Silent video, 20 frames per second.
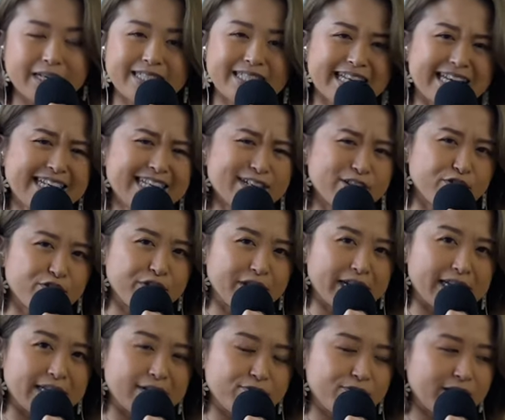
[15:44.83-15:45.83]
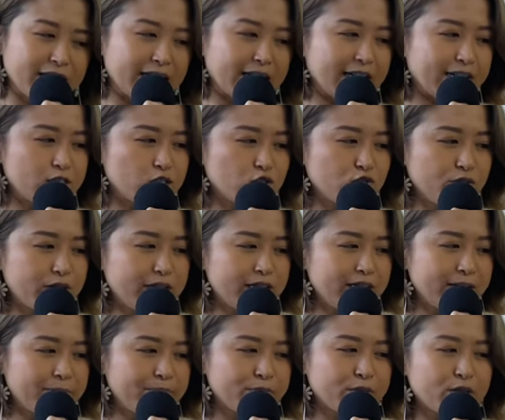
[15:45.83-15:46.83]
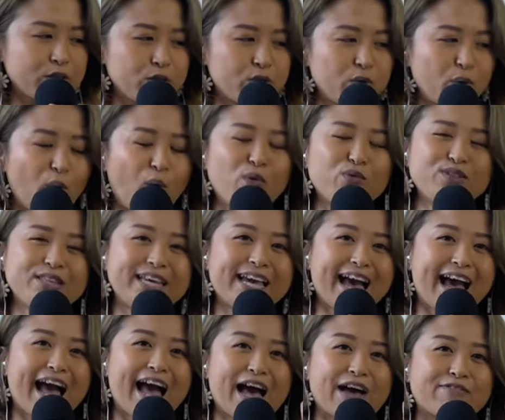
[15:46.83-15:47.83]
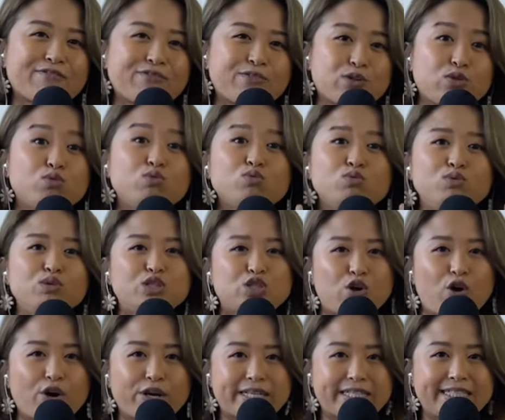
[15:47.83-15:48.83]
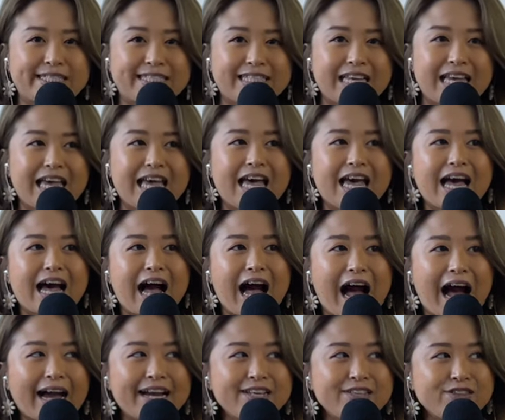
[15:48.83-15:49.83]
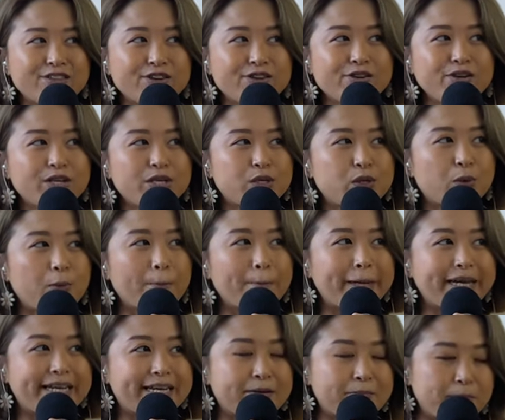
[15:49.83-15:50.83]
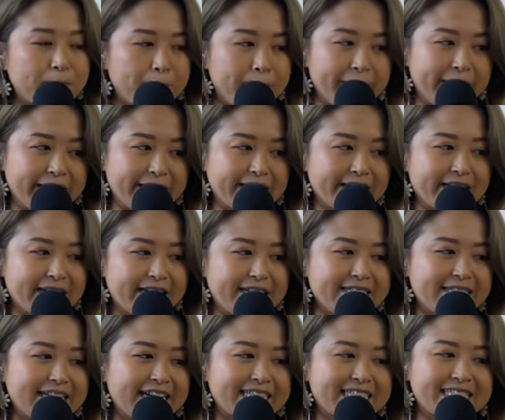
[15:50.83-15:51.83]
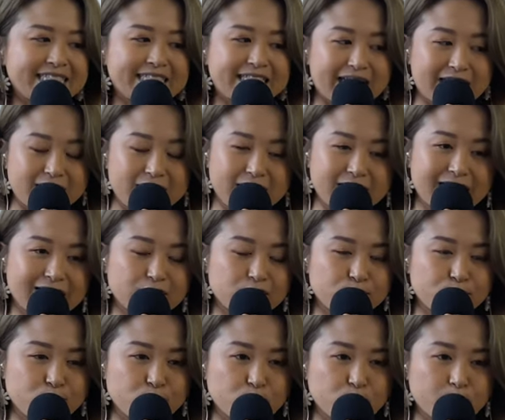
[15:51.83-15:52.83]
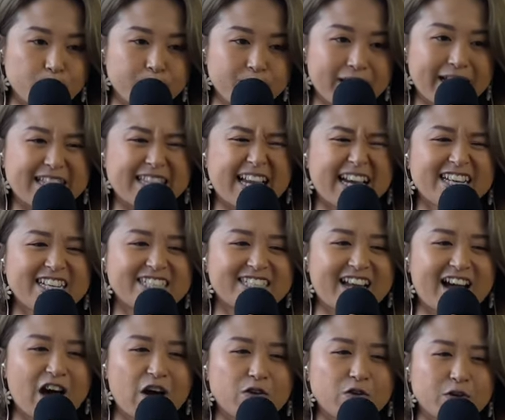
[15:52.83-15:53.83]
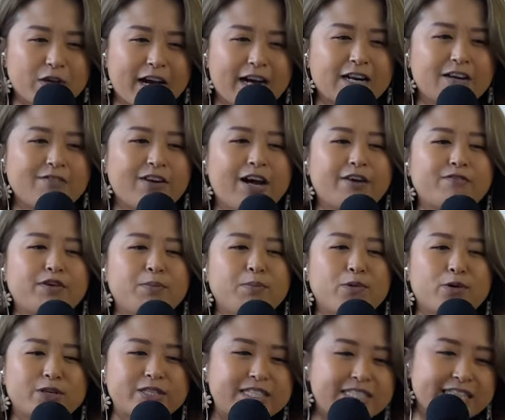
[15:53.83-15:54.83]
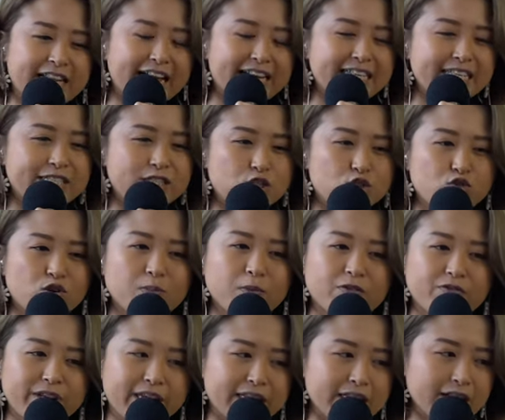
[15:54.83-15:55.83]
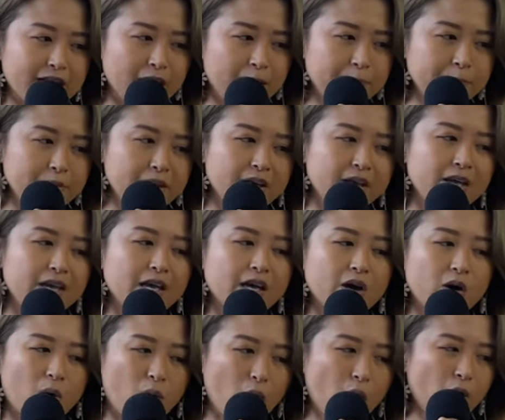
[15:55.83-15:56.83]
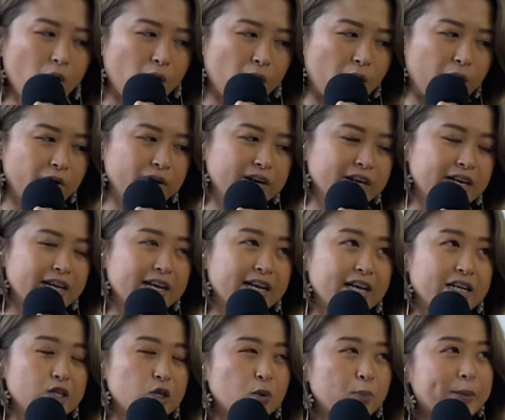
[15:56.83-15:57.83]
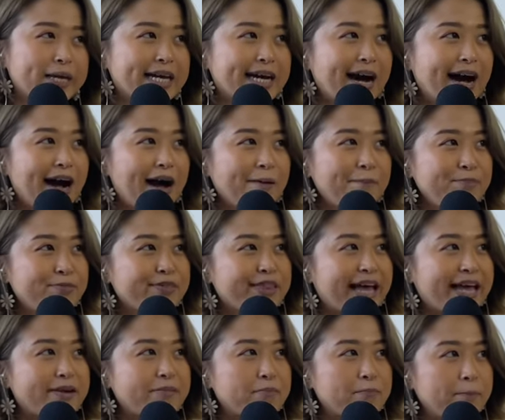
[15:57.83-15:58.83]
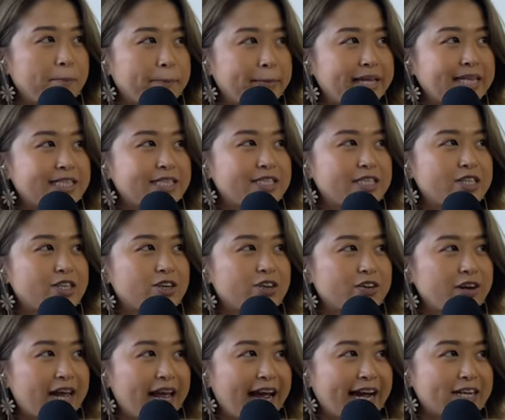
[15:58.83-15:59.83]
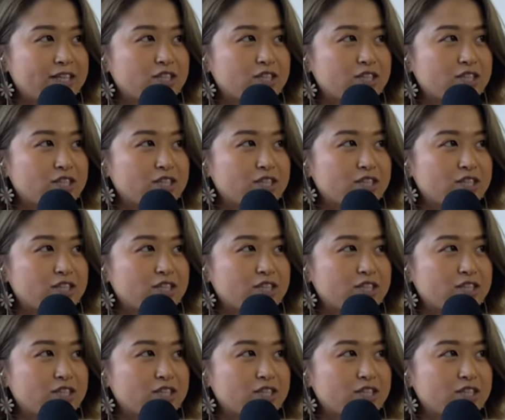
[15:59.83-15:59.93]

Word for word: Because in the creative industry, you only have two choice. Either you make it big and get successful, and that is how you kind of have a more steady stream of income, or you become that mid-tier